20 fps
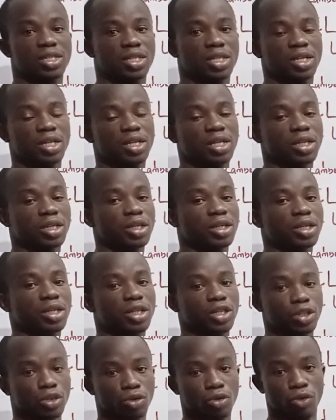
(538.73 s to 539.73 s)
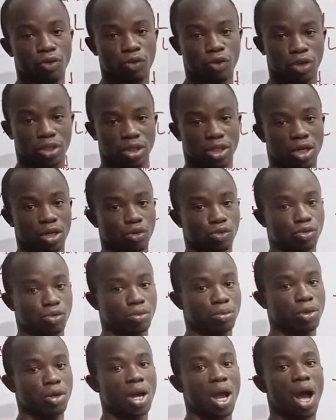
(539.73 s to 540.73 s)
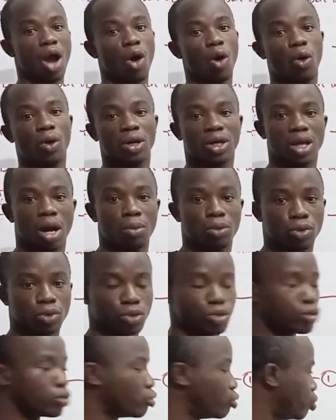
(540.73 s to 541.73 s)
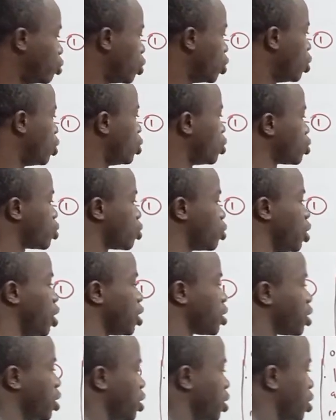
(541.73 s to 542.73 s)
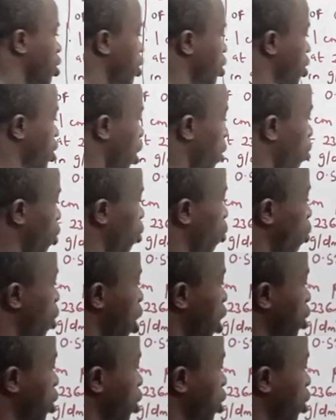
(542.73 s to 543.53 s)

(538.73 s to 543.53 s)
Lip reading: a ketone functional group on carbon 2. So let's say this is carbon 1,